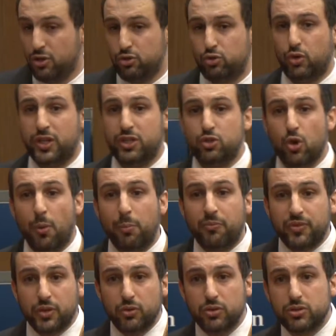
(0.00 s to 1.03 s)
So it's
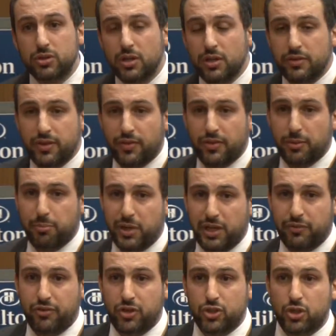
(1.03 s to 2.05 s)
obvious that the
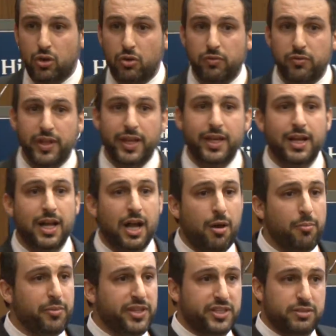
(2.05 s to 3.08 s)
beneficiary of the income